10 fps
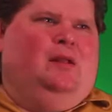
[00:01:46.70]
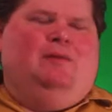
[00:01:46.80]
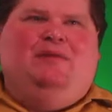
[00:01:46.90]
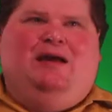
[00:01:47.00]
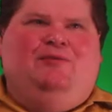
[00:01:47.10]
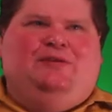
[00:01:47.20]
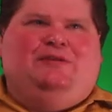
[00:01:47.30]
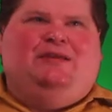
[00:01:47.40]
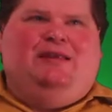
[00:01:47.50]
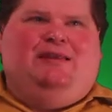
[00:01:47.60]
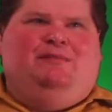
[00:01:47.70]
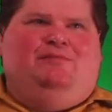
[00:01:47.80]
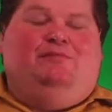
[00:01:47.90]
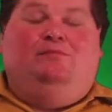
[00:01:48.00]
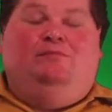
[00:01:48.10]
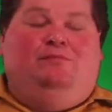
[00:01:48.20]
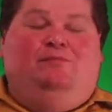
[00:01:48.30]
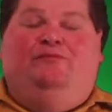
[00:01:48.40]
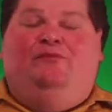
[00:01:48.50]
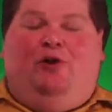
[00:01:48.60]
I mean, I would say that
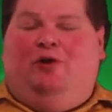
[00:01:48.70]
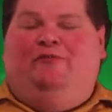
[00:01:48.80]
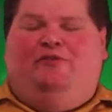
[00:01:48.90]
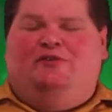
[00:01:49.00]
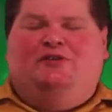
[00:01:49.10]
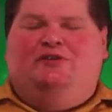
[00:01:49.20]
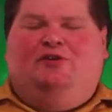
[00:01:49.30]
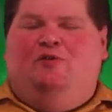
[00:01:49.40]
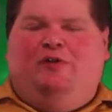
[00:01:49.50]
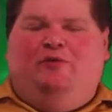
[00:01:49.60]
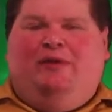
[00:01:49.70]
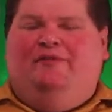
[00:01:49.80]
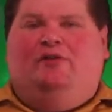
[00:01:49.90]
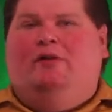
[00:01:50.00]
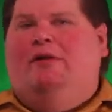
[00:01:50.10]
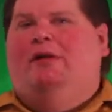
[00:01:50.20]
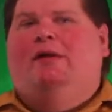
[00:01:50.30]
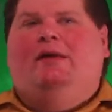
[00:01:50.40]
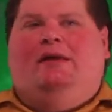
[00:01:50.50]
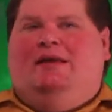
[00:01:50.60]
her versus Sigourney Weaver
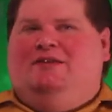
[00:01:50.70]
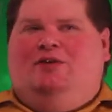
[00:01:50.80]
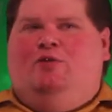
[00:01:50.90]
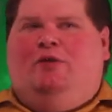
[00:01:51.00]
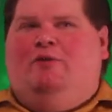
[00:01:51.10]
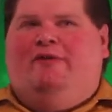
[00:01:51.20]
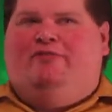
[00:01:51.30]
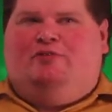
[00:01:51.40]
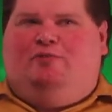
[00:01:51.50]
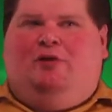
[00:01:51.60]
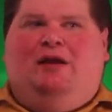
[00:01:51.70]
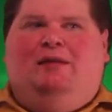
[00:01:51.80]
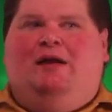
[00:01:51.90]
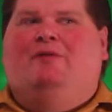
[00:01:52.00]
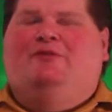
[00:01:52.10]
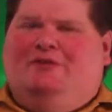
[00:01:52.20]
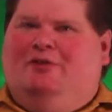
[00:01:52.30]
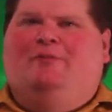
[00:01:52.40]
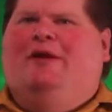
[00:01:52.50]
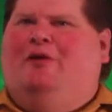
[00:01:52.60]
in Sigourney Weaver's prime, I would
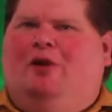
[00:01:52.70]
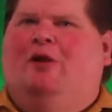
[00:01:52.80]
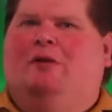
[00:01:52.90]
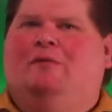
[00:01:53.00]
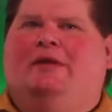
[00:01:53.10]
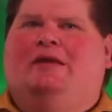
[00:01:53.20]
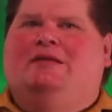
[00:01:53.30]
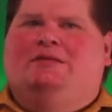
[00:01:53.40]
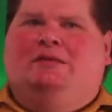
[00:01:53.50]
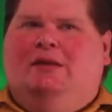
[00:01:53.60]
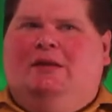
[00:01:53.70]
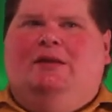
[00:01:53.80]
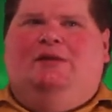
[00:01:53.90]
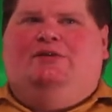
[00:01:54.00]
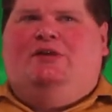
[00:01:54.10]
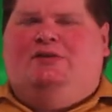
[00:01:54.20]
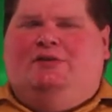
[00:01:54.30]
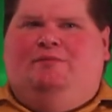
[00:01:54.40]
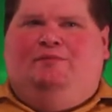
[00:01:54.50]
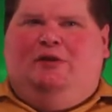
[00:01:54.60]
still pick her because she's
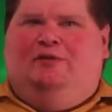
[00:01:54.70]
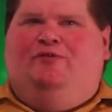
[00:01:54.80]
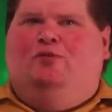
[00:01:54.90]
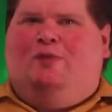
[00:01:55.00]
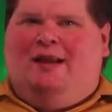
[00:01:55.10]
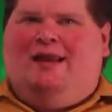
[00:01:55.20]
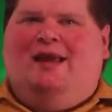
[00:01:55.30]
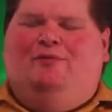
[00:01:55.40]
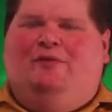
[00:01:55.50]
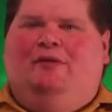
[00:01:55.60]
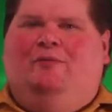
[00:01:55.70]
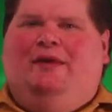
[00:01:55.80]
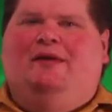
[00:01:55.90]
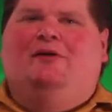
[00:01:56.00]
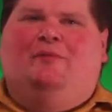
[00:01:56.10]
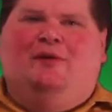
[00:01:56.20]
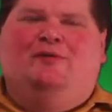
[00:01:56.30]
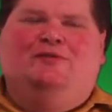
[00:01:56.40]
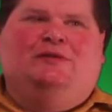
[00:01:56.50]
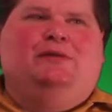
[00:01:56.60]
a beautiful redhead with a little meat on her
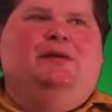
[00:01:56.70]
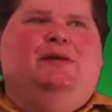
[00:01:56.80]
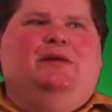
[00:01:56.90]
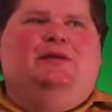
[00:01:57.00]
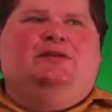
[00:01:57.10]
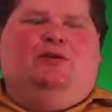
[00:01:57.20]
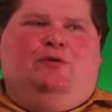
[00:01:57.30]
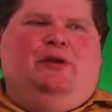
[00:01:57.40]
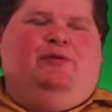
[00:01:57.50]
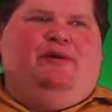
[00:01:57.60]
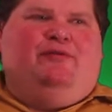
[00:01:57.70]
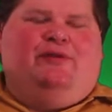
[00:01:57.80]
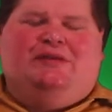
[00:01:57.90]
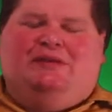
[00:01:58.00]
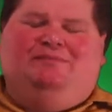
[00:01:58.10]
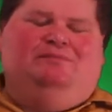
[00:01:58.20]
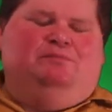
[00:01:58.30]
bones, and Sigourney Weaver is a